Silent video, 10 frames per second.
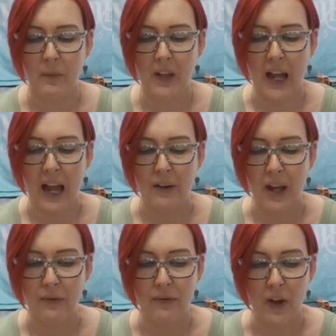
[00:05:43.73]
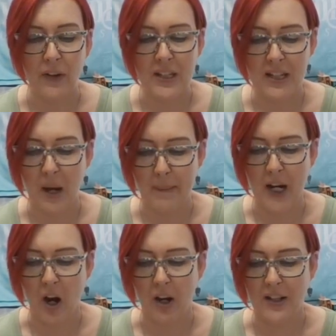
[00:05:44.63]
I have felt this
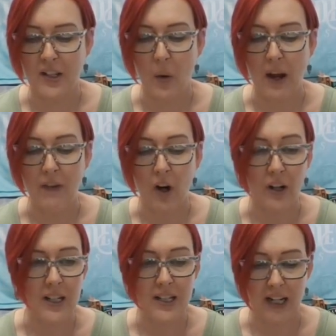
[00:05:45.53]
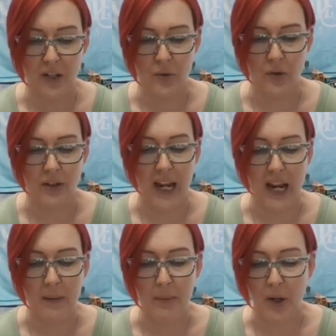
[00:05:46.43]
coming on. So I've already scheduled
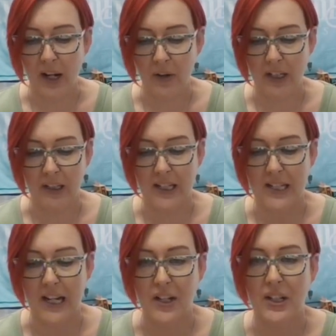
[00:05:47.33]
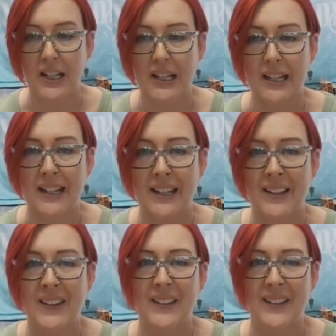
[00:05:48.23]
a burnout healing session
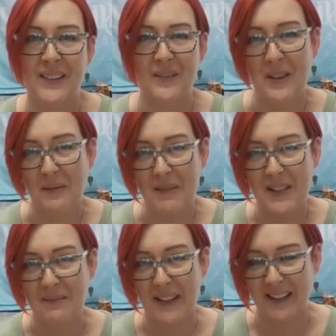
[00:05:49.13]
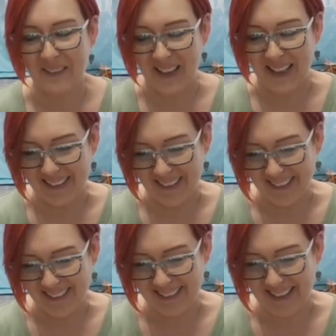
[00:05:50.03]
with Ms. Megan
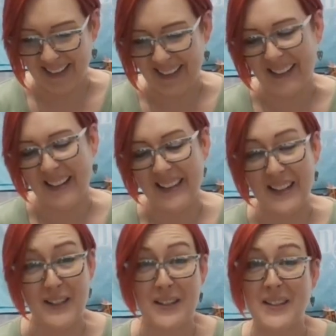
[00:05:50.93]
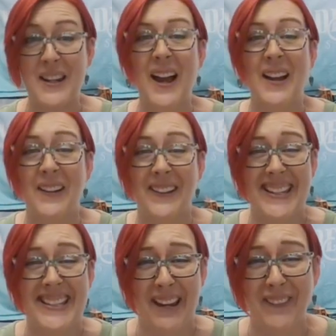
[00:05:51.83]
Winkler. This is not what
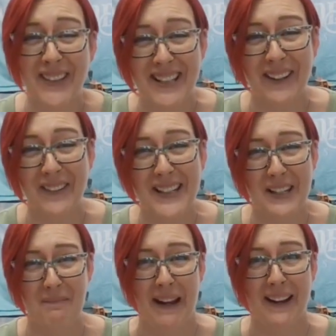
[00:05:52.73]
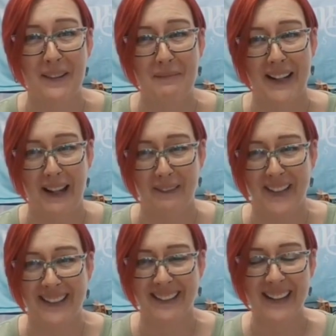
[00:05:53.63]
this episode was about, but
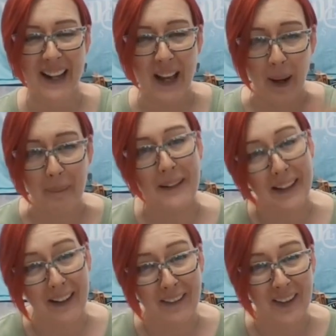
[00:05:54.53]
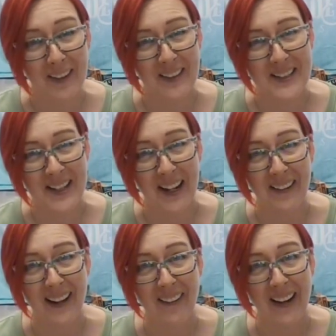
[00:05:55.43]
I'm going to give her a shout
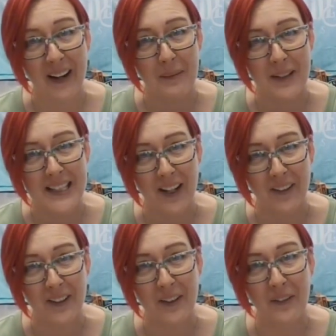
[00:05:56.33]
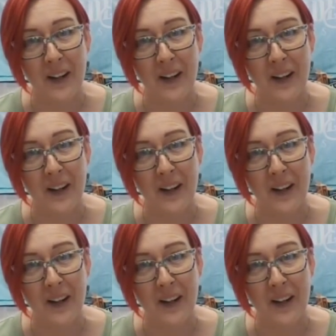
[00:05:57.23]
out, and I'm going to tell you,